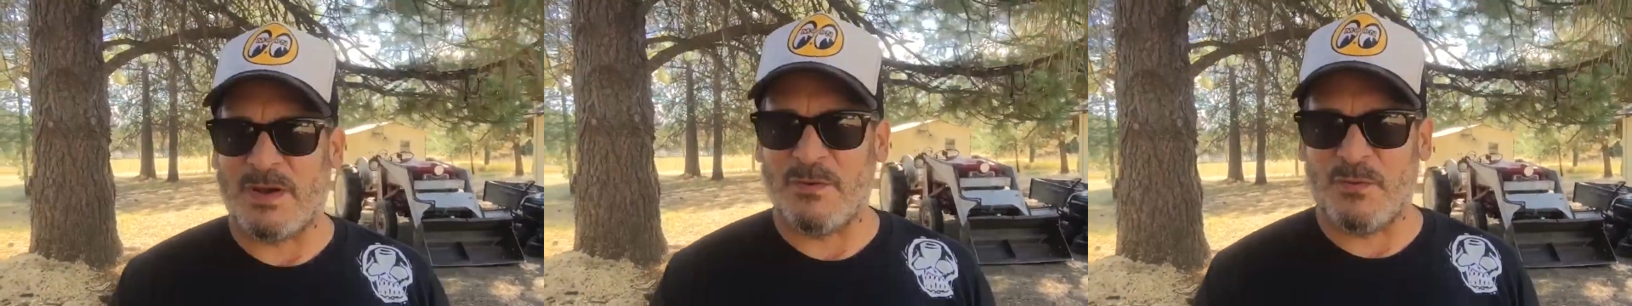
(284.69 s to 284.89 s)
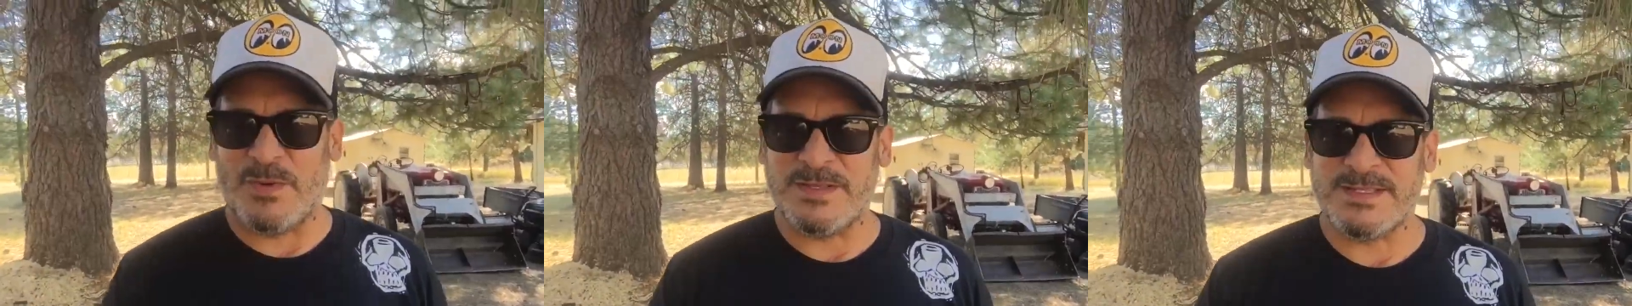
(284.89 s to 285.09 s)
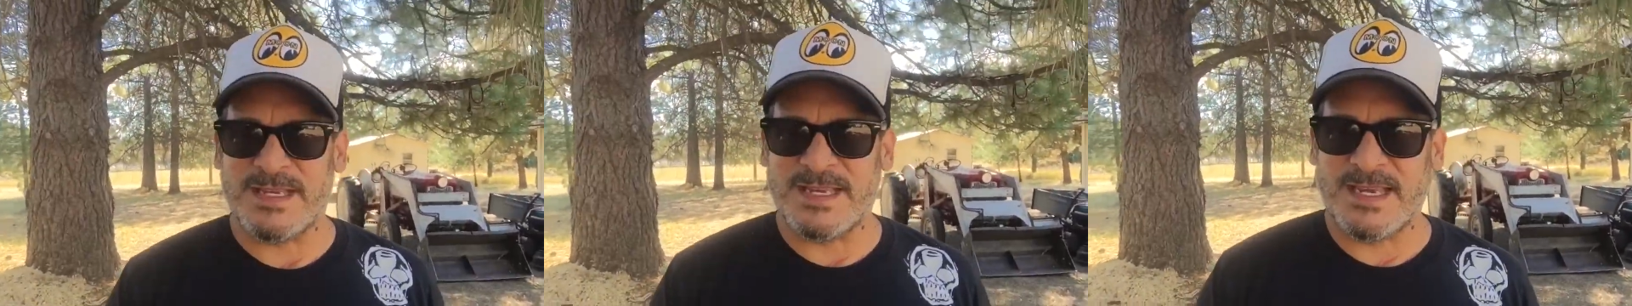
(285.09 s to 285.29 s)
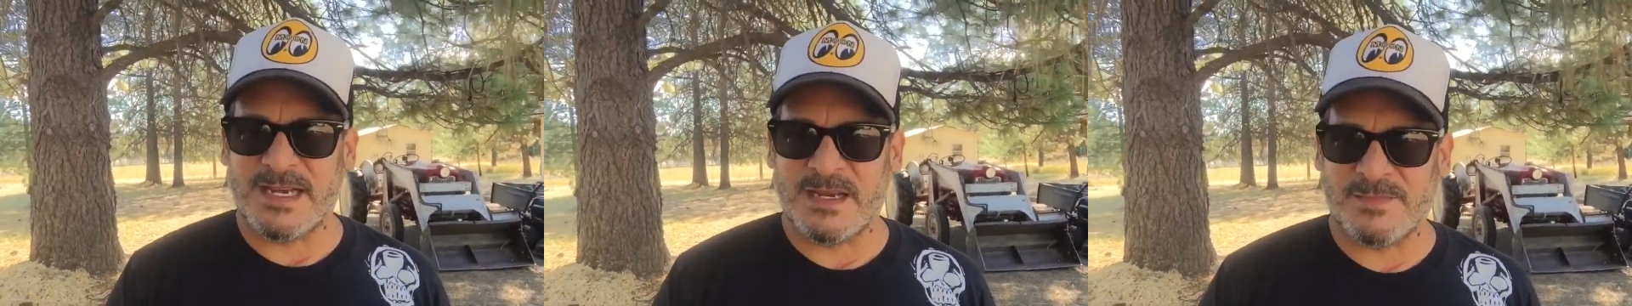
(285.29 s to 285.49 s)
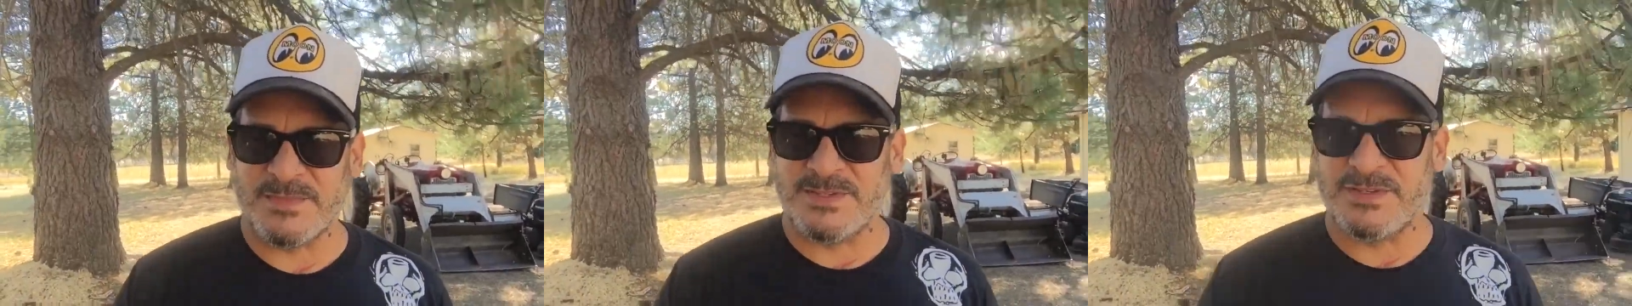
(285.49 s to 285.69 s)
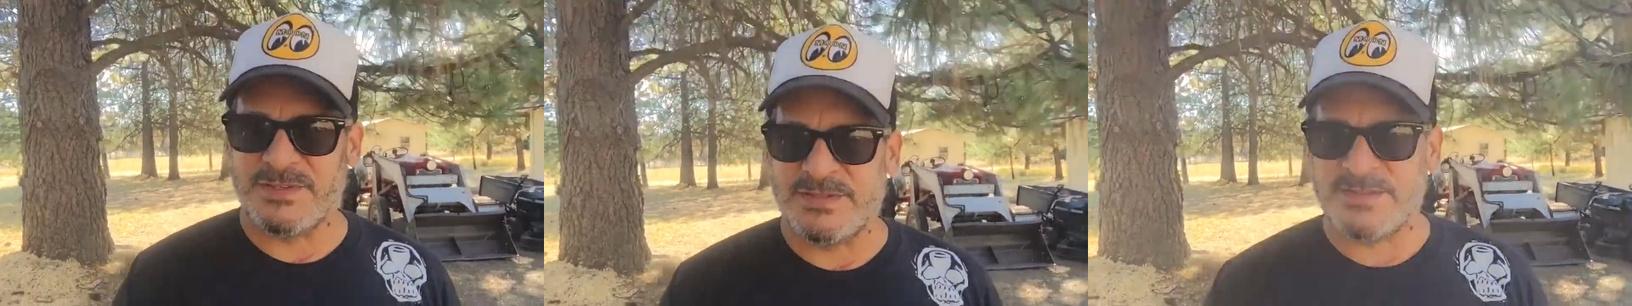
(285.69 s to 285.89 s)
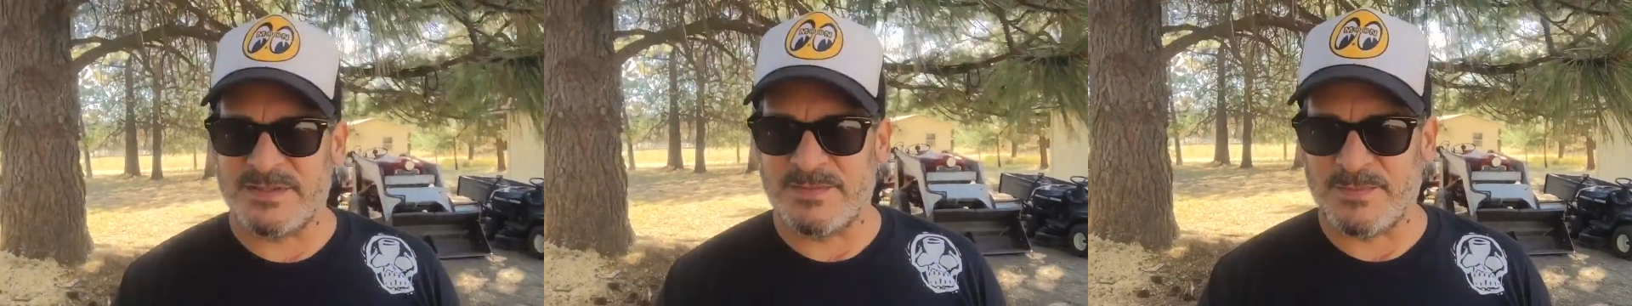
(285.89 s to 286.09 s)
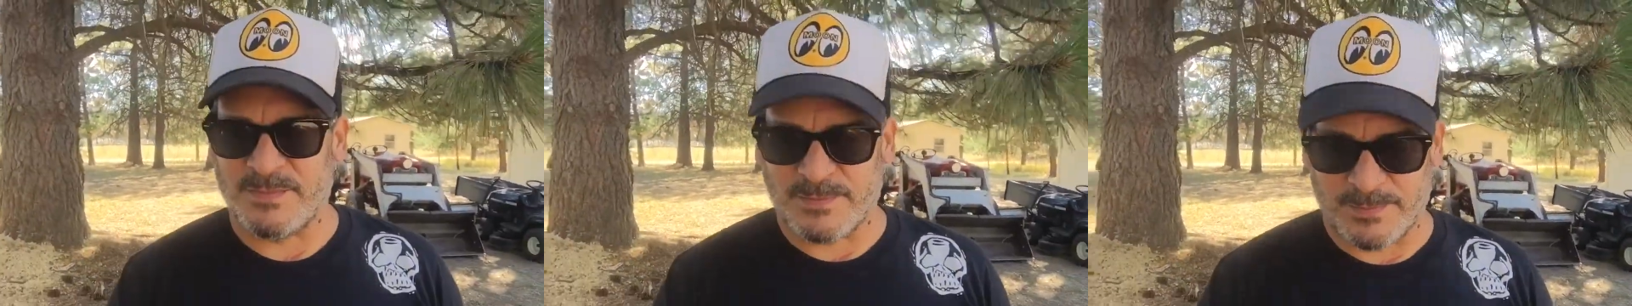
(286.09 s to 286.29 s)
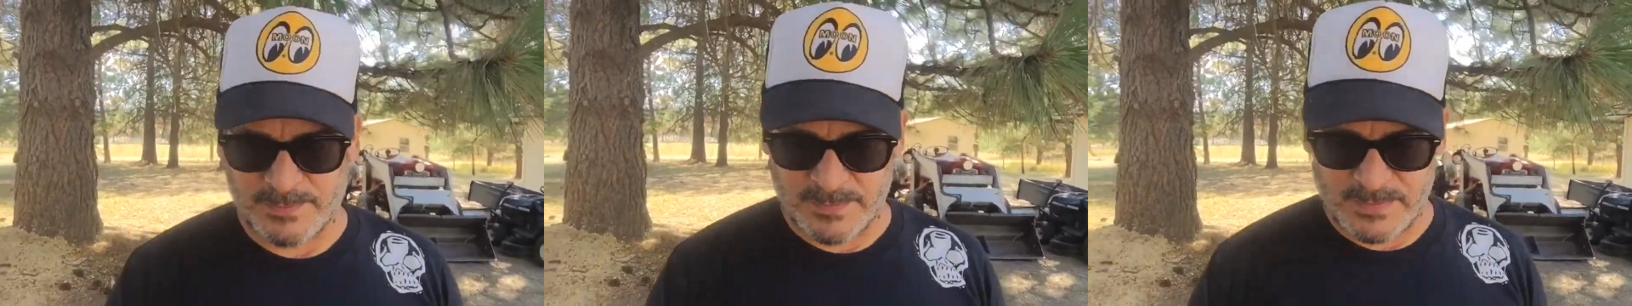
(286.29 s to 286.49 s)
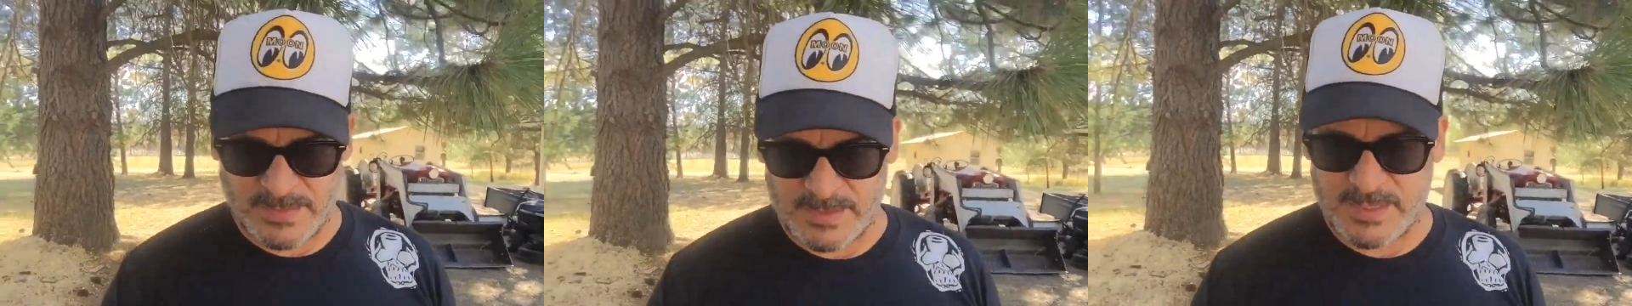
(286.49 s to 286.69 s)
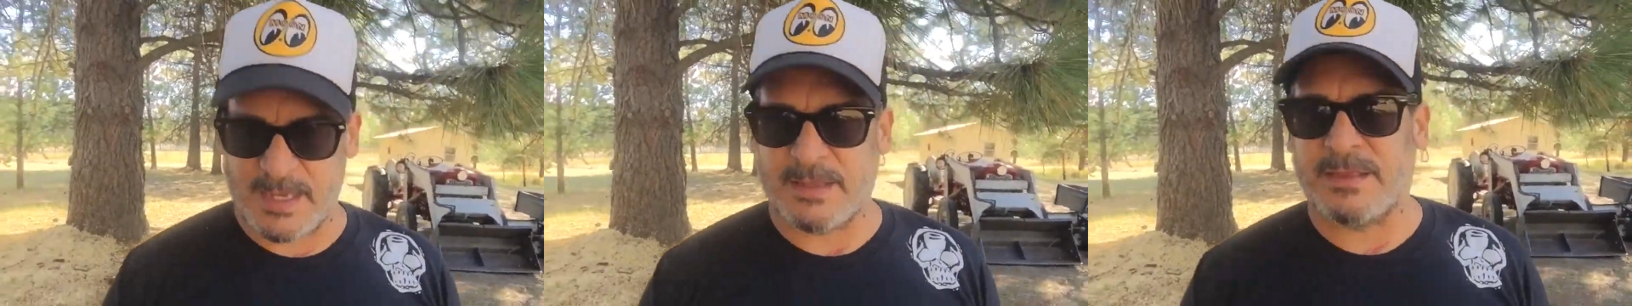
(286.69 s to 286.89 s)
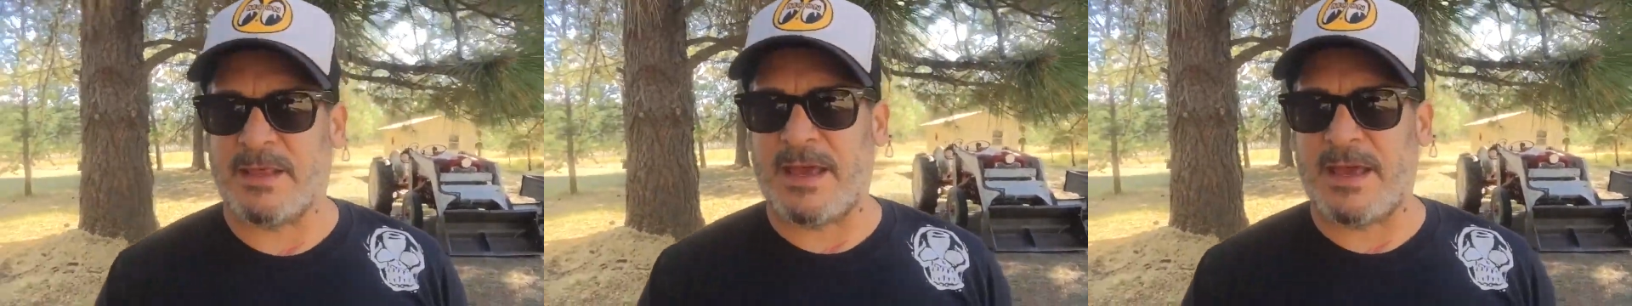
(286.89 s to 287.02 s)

Once I get up to get